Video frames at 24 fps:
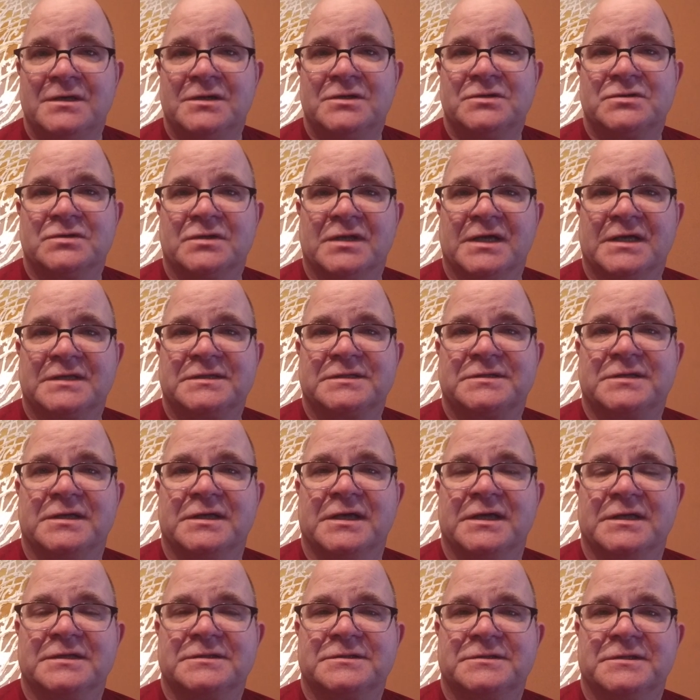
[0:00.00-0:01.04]
So that's
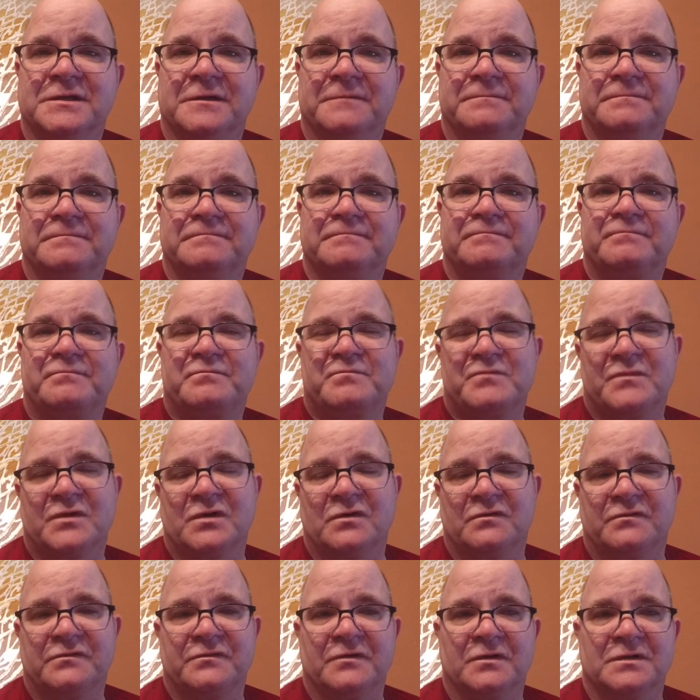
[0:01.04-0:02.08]
today's tip. A
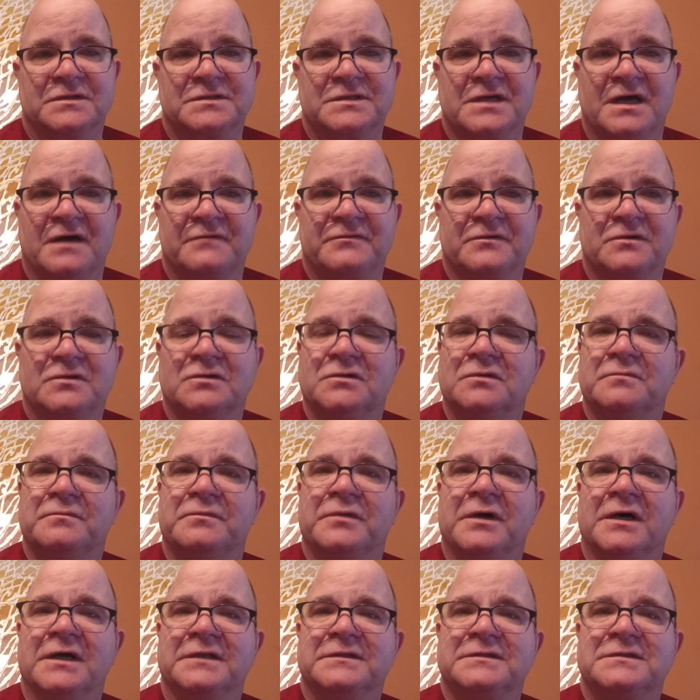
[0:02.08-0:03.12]
little philosophical,
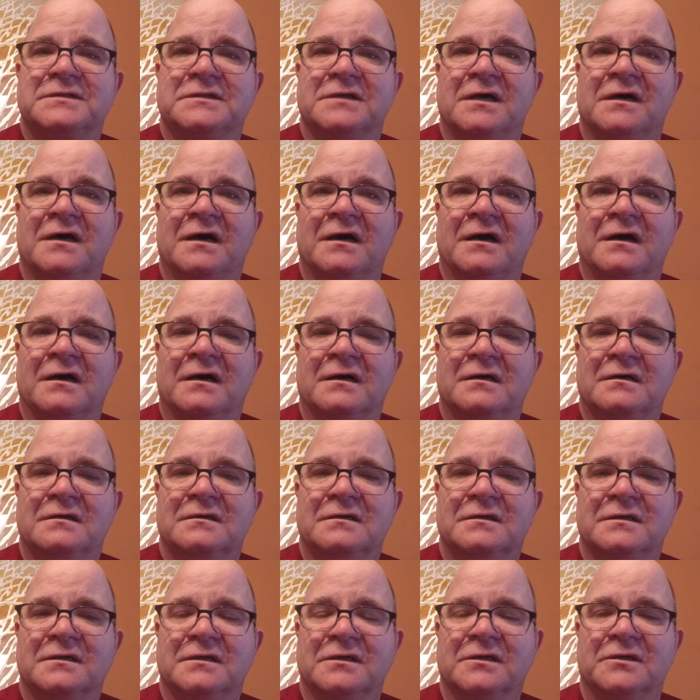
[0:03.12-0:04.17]
but uh,
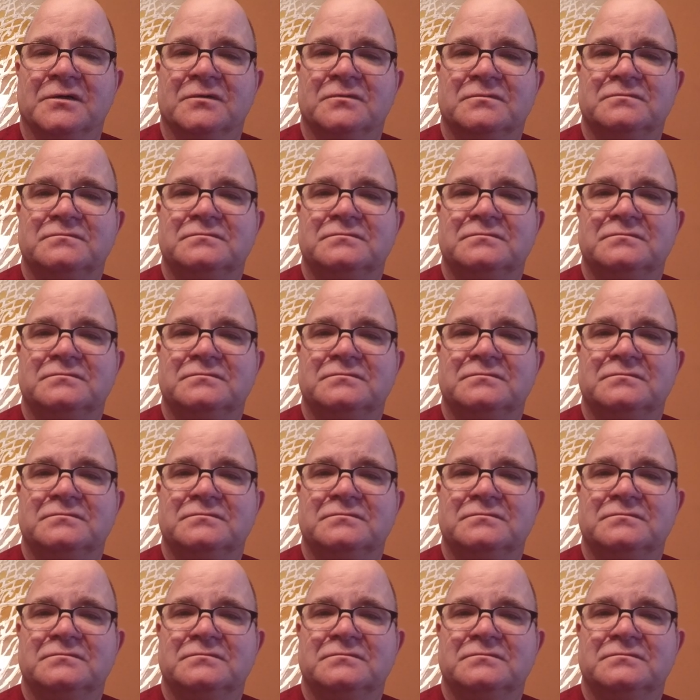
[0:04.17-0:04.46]
you know,